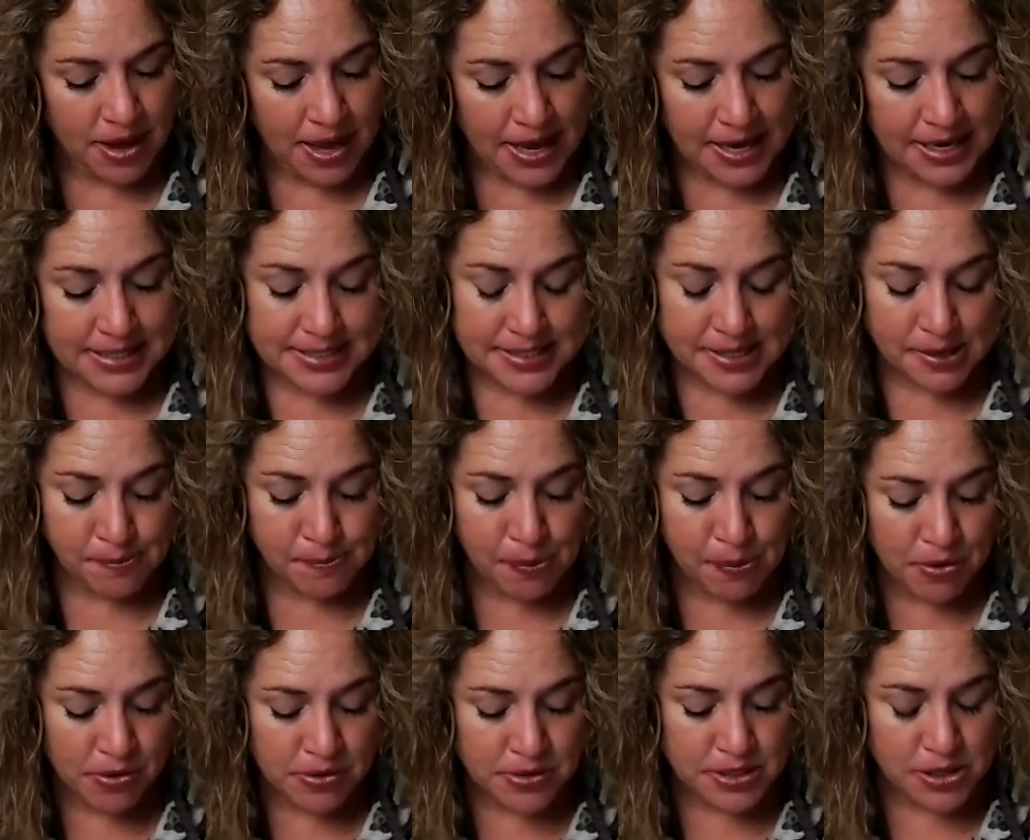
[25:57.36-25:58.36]
A
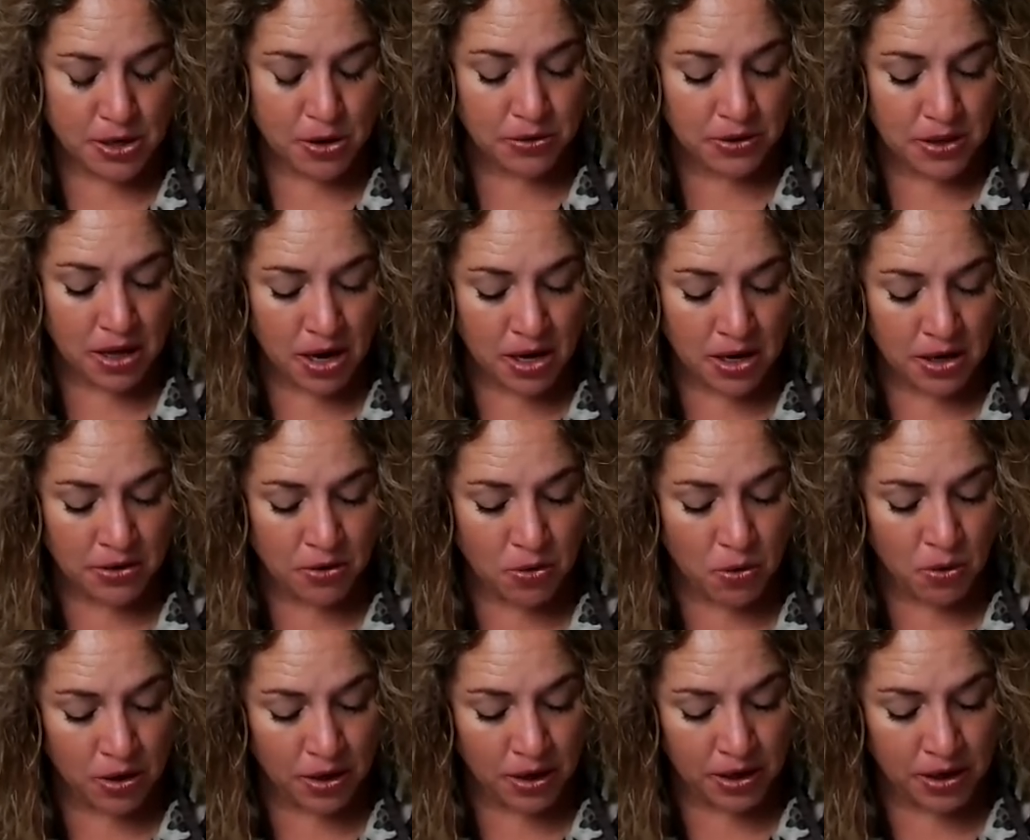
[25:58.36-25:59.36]
simple so long
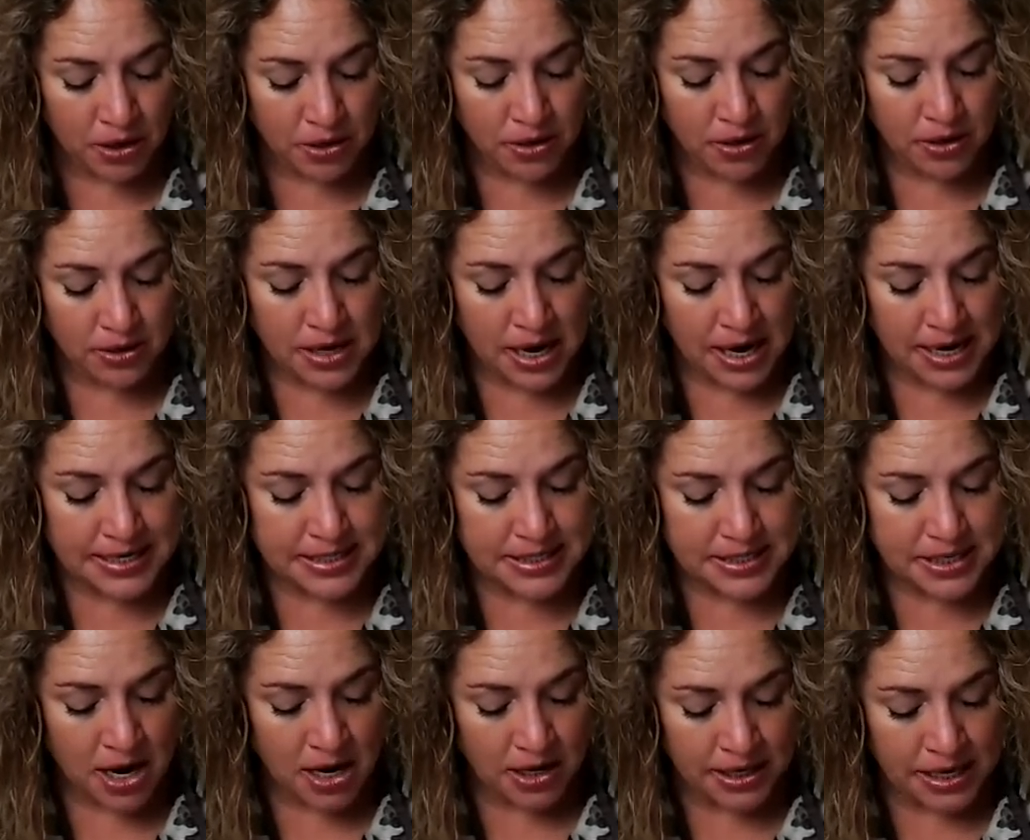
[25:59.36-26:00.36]
or nice
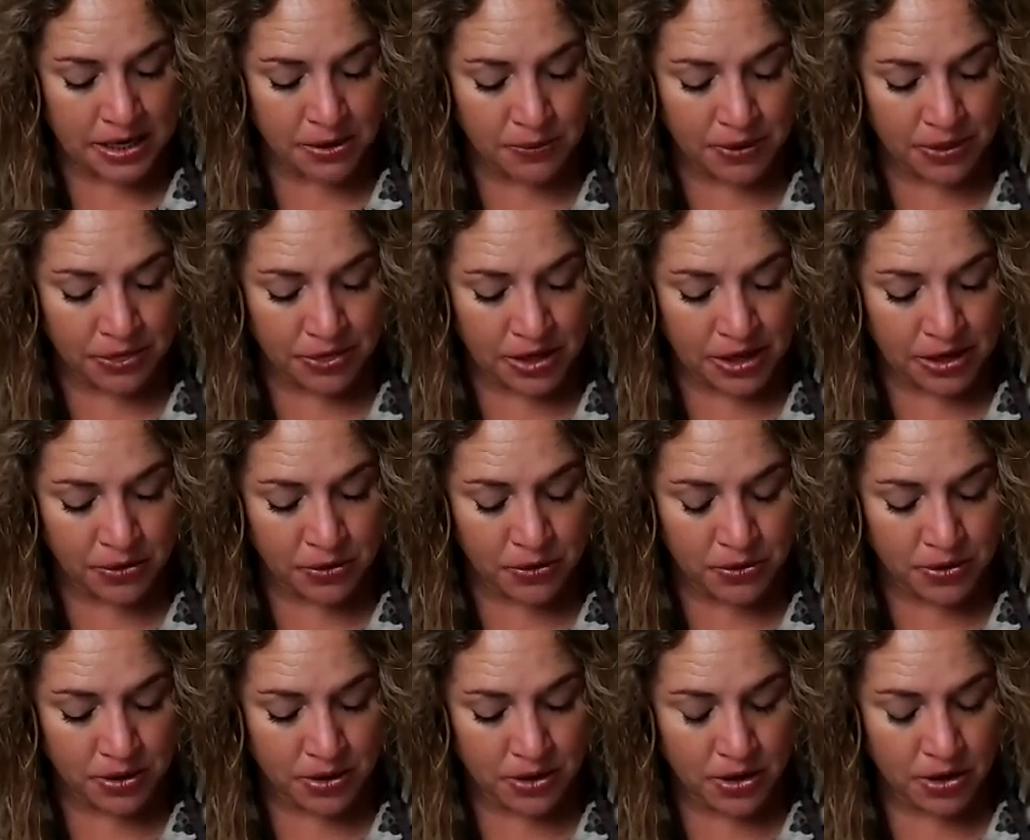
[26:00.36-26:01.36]
talking with
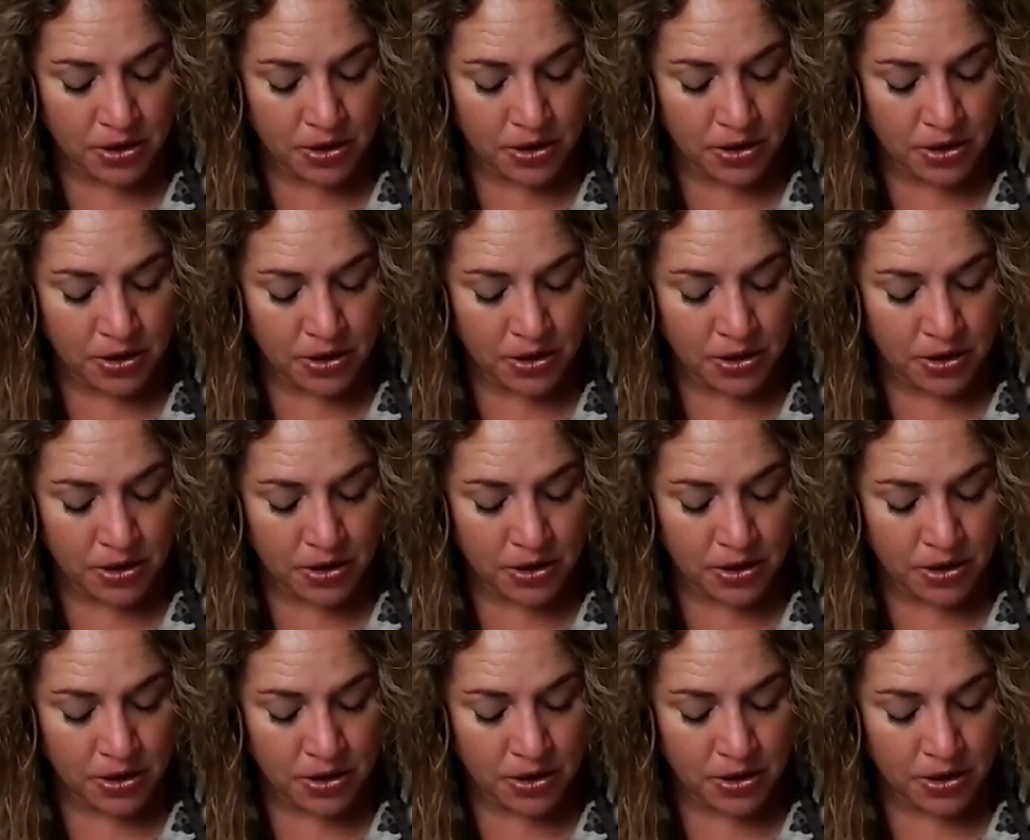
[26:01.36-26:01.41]
you